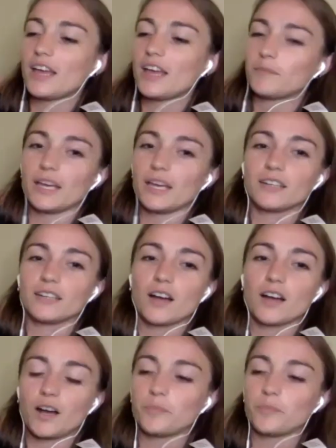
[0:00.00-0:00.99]
man,
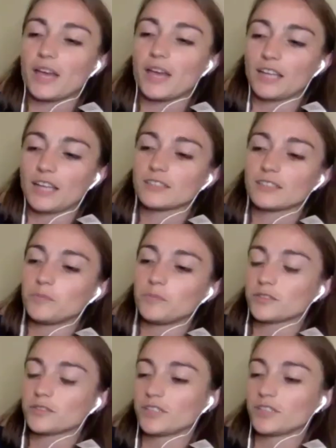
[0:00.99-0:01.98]
compet,
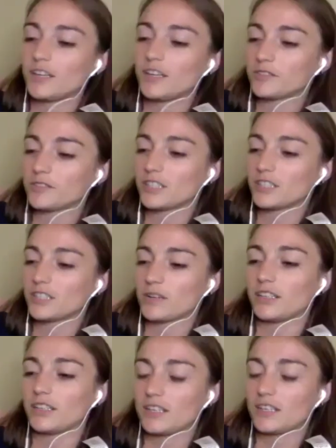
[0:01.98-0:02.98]
compulsory
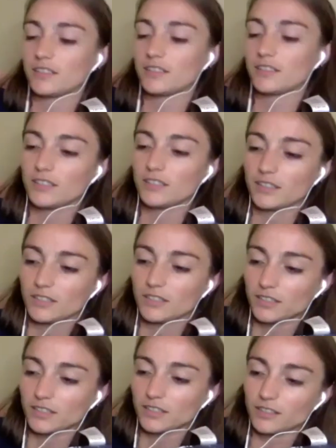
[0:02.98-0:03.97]
heterosexuality.
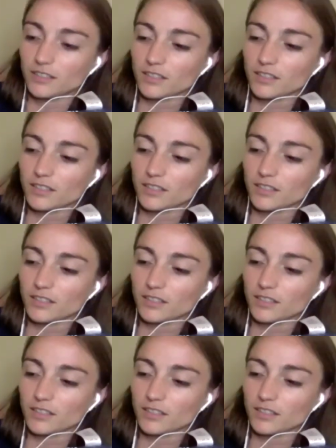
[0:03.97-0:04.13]
Ugh.